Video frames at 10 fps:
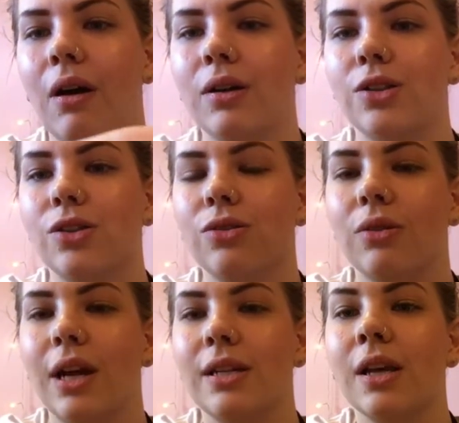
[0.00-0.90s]
So
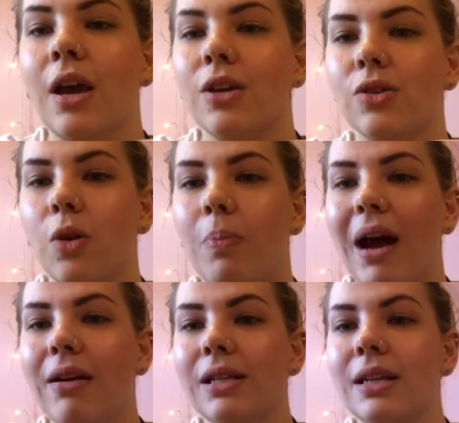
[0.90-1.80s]
nice. So
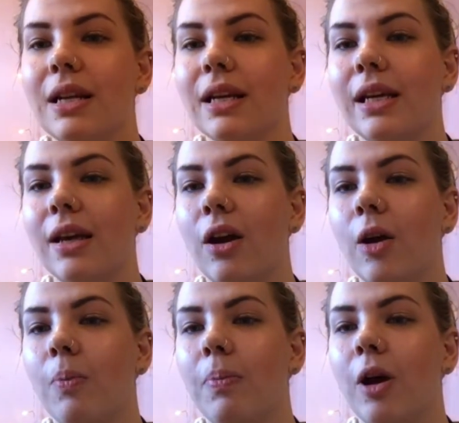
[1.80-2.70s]
Paris and Nikki
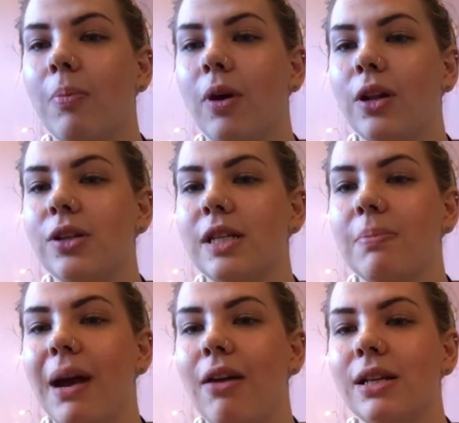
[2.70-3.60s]
are purple, and you see
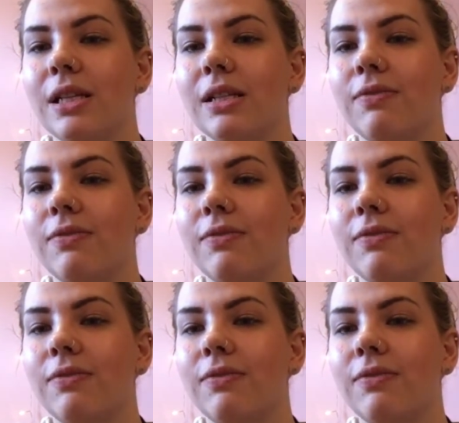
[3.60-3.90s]
Paris is the